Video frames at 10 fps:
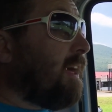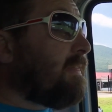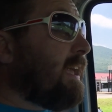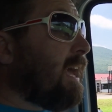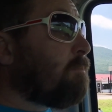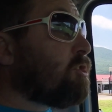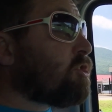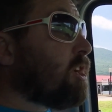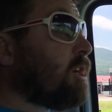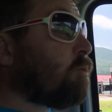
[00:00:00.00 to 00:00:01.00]
I think I'm
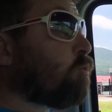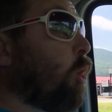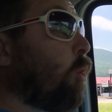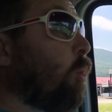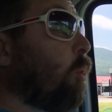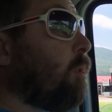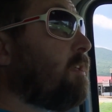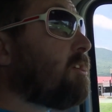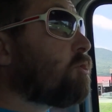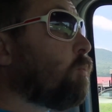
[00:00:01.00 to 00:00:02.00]
just gonna roll
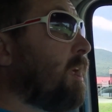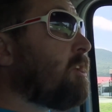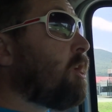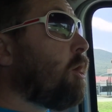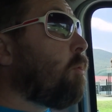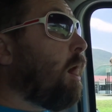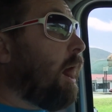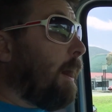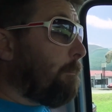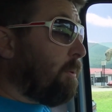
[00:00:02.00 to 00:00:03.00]
this window
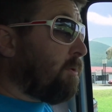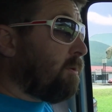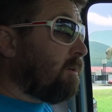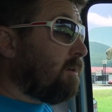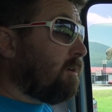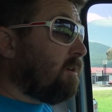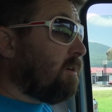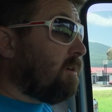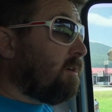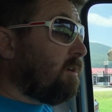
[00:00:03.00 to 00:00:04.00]
up
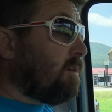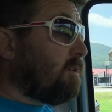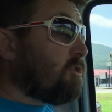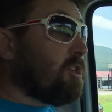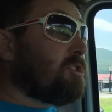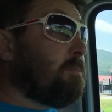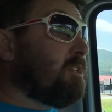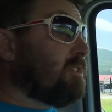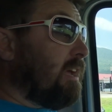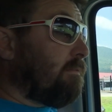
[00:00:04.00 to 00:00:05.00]
just to be
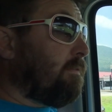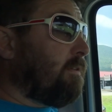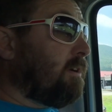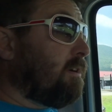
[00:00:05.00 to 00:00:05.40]
safe.